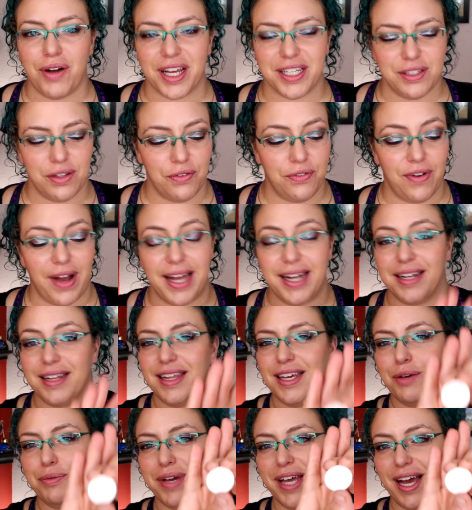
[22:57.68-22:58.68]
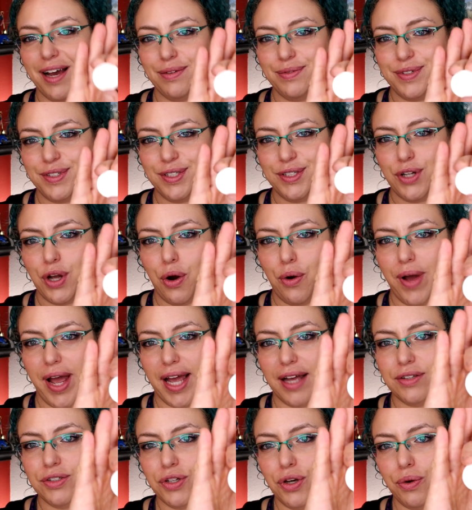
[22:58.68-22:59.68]
Okay, so finally we have Snow
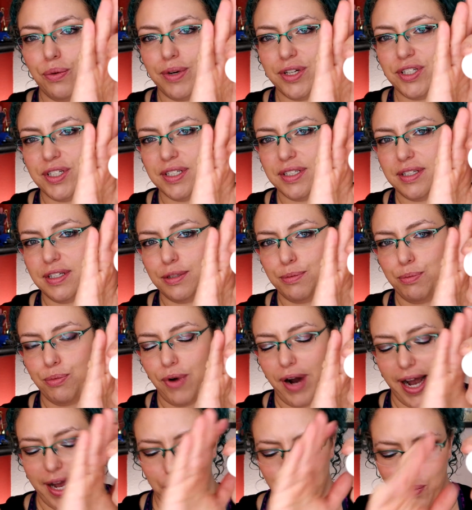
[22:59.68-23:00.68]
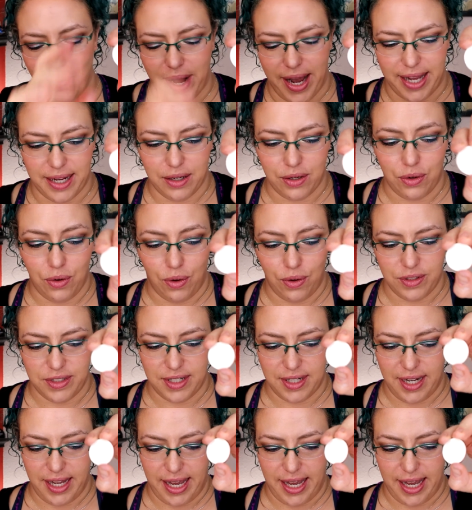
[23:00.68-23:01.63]
Angel, which is this bright white golden